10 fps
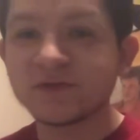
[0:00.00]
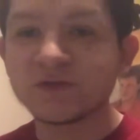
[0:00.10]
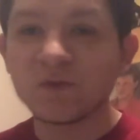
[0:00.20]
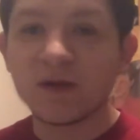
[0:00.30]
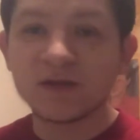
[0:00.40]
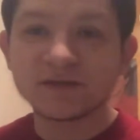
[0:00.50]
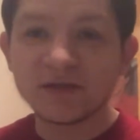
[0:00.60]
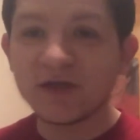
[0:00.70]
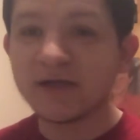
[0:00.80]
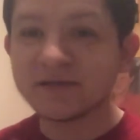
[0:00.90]
story. I'll
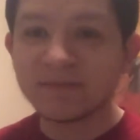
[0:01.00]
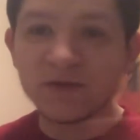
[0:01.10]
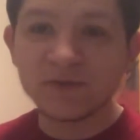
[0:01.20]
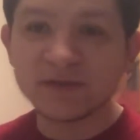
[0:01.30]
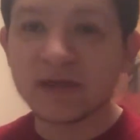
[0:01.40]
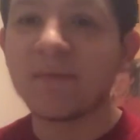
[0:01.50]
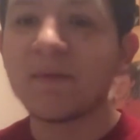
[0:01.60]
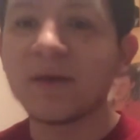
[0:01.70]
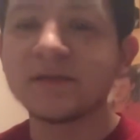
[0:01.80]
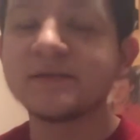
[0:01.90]
tell you guys about the time I
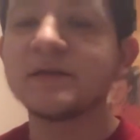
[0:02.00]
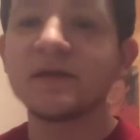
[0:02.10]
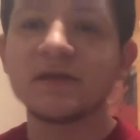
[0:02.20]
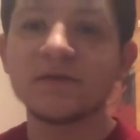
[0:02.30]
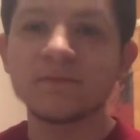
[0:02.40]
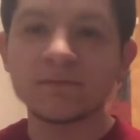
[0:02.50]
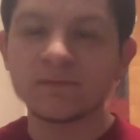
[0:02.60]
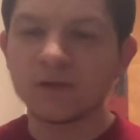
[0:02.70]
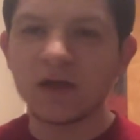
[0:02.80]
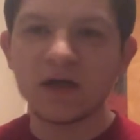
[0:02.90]
met Sydney
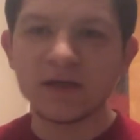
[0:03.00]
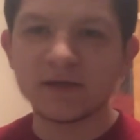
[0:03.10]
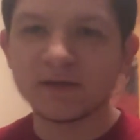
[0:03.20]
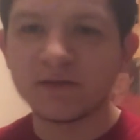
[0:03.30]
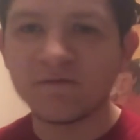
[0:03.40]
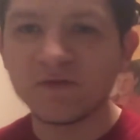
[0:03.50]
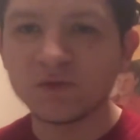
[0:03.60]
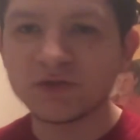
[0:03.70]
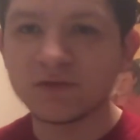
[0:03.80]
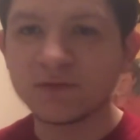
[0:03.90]
uh, in the
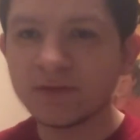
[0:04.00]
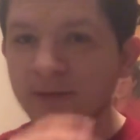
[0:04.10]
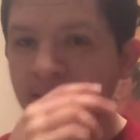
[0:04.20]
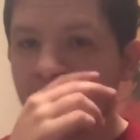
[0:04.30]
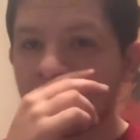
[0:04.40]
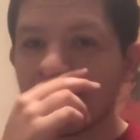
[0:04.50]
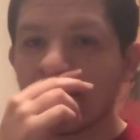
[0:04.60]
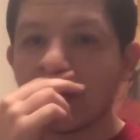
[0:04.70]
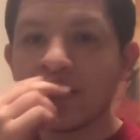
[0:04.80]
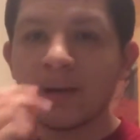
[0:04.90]
future.
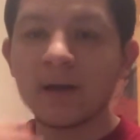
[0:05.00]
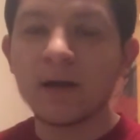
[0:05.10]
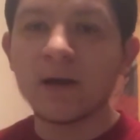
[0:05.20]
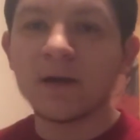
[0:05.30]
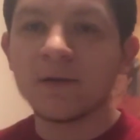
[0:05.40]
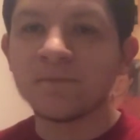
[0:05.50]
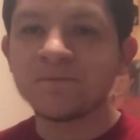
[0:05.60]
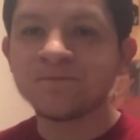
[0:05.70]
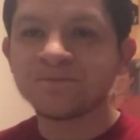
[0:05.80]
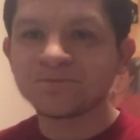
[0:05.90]

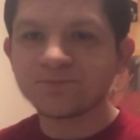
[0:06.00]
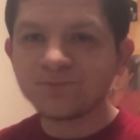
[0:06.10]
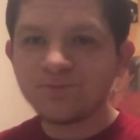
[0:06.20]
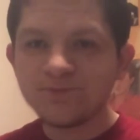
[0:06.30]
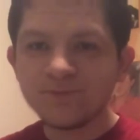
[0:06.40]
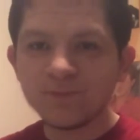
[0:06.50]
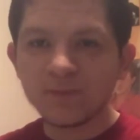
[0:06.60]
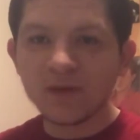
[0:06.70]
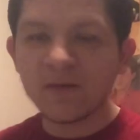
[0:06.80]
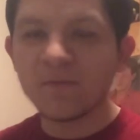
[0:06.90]
Um,
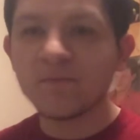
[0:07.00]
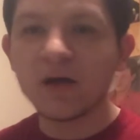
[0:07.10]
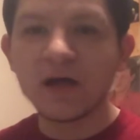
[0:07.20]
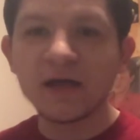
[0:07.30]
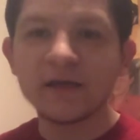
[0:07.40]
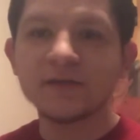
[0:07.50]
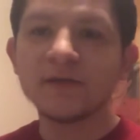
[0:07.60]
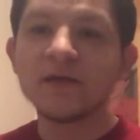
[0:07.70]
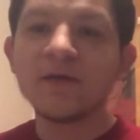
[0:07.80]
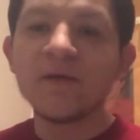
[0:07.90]
but
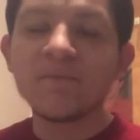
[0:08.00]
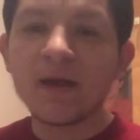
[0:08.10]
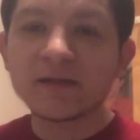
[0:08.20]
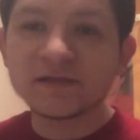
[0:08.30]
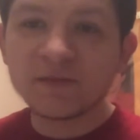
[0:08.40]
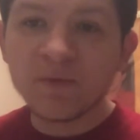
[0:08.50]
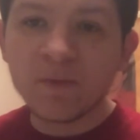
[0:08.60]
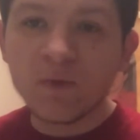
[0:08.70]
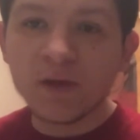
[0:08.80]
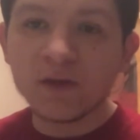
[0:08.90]
back to the
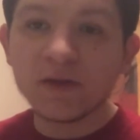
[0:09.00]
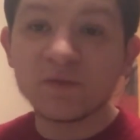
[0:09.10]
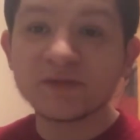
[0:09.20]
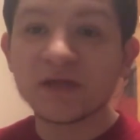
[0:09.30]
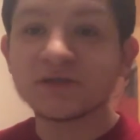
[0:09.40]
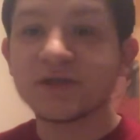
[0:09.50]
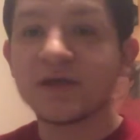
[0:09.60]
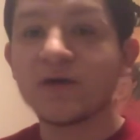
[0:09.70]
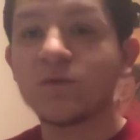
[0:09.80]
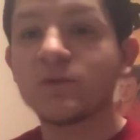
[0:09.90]
memorial, it was
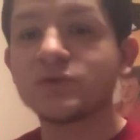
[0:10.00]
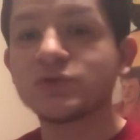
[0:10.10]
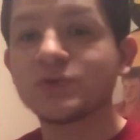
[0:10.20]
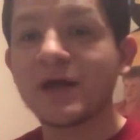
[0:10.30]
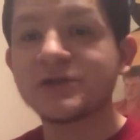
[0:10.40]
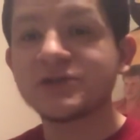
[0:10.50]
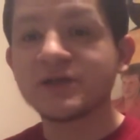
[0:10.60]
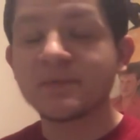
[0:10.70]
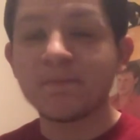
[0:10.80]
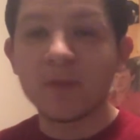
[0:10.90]
actually a real
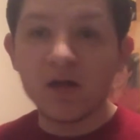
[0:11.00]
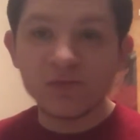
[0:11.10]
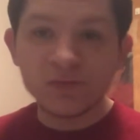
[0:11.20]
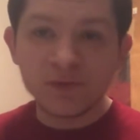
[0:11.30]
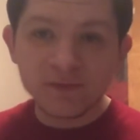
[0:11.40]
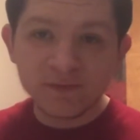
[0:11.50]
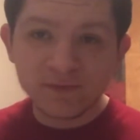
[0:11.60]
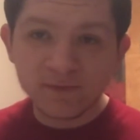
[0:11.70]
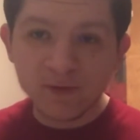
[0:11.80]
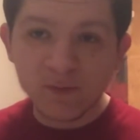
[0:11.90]
tragic month
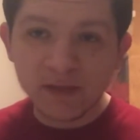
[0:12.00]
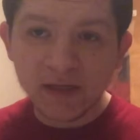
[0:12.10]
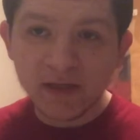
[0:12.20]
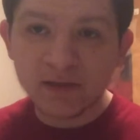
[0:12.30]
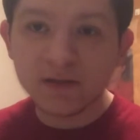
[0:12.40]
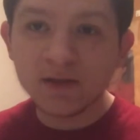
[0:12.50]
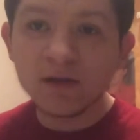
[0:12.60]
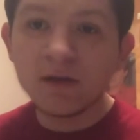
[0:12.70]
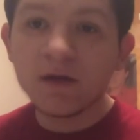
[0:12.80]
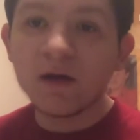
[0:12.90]
that we did it.
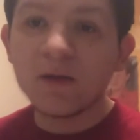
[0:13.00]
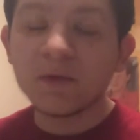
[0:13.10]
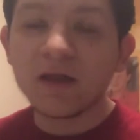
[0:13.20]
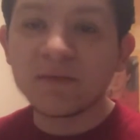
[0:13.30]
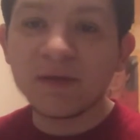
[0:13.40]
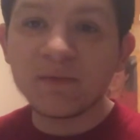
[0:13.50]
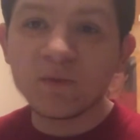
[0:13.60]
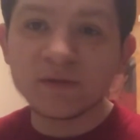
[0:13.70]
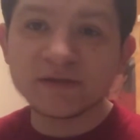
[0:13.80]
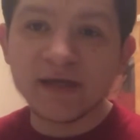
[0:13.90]
Um, a lot of people
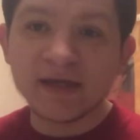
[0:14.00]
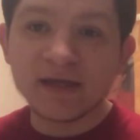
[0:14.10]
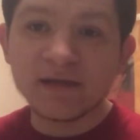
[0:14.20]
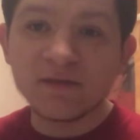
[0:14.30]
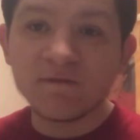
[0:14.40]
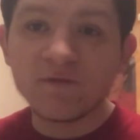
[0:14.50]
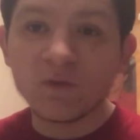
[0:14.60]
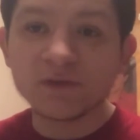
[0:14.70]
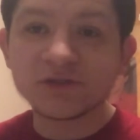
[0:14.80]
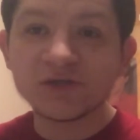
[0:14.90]
were taken in the
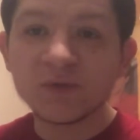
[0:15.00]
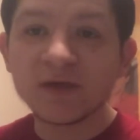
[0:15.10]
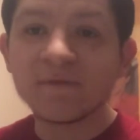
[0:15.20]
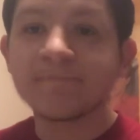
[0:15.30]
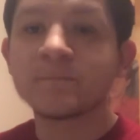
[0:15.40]
Florida shooting.